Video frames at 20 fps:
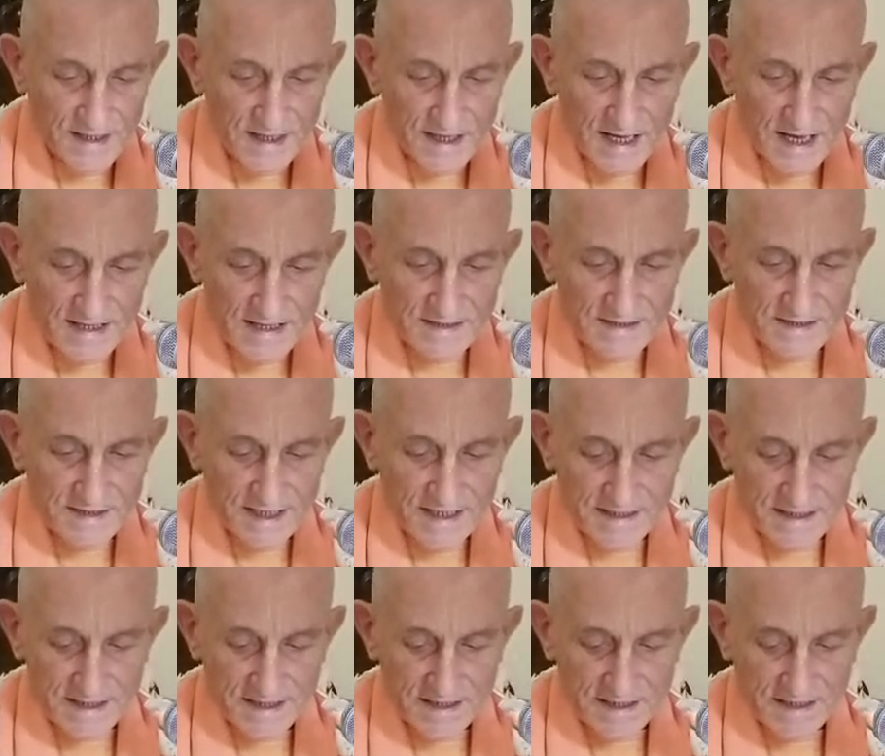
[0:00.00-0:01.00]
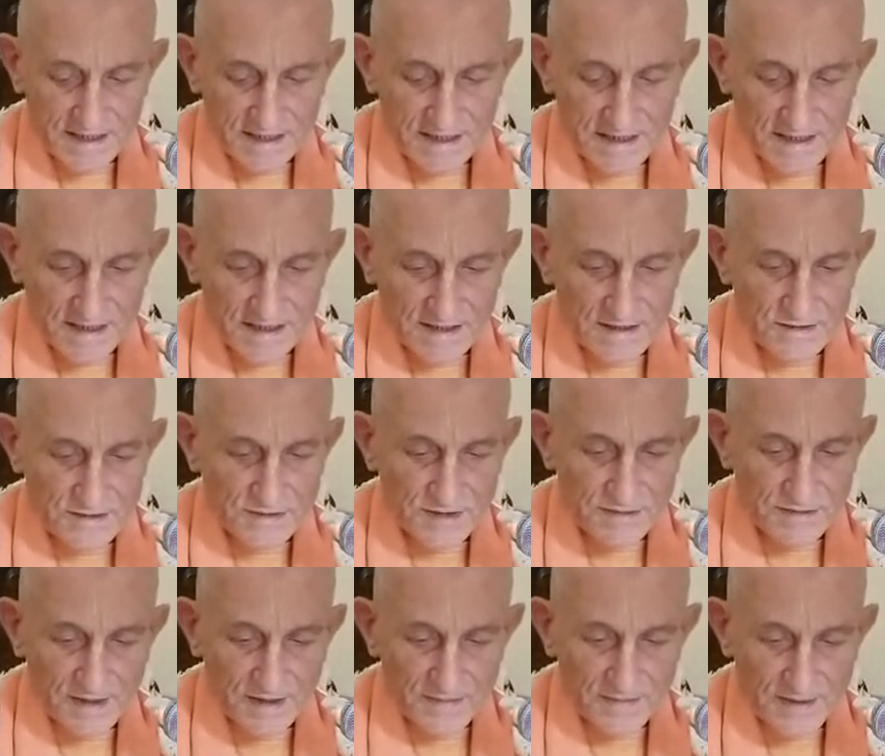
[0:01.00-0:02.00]
As stated in the
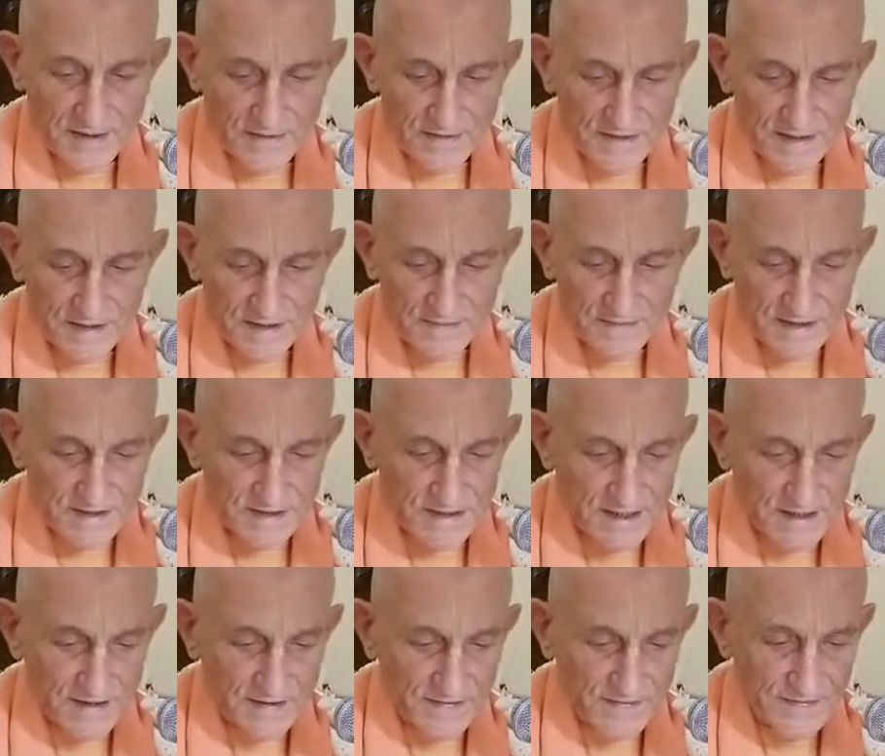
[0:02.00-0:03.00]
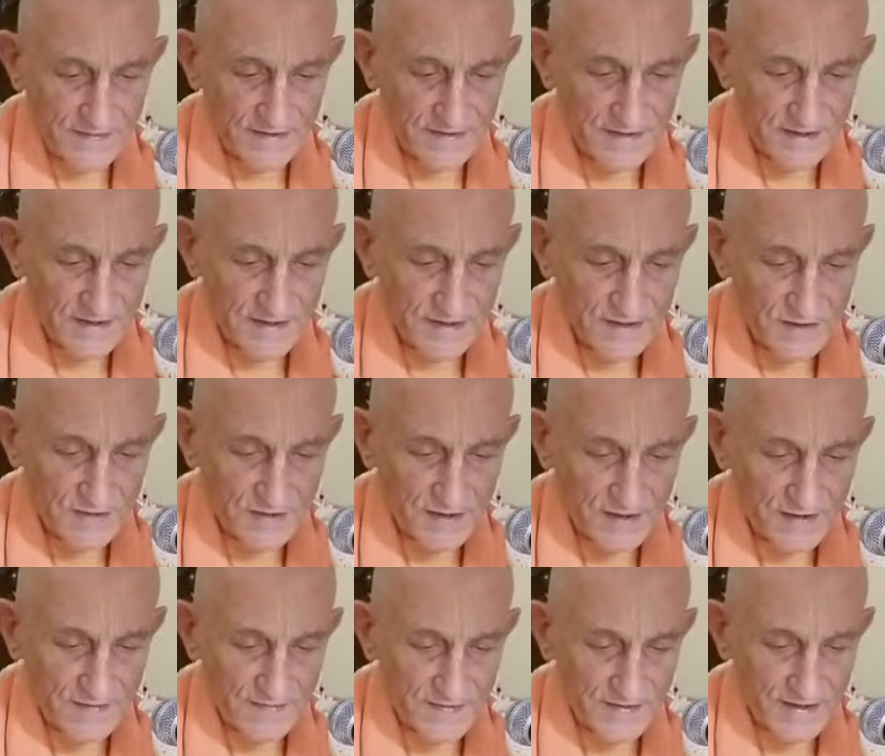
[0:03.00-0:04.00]
Srimad Bhagavatam itself,
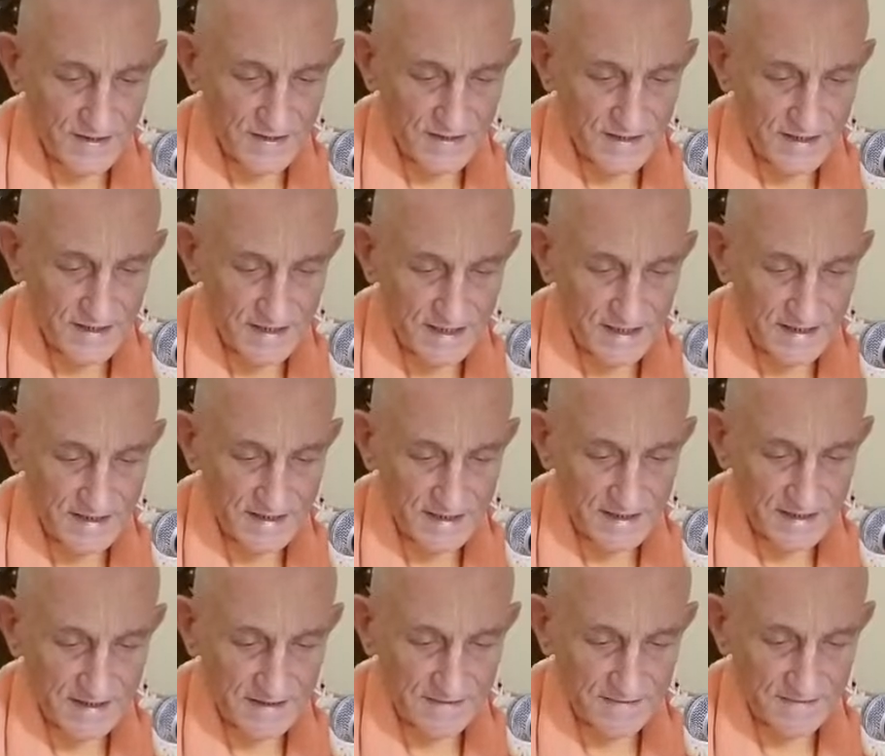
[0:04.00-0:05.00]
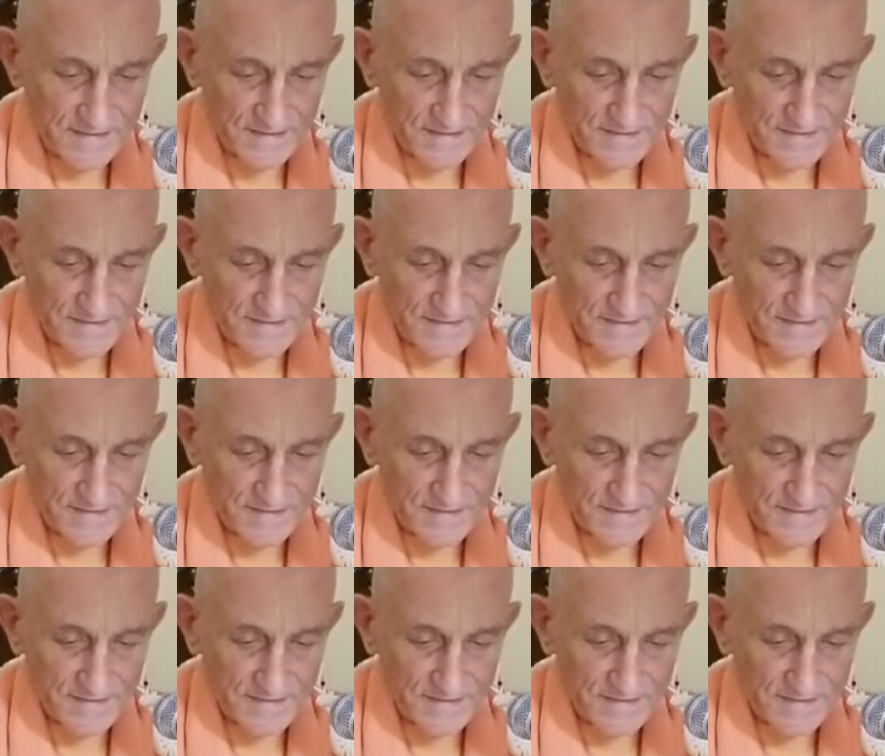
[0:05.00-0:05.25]
12, 13, 18.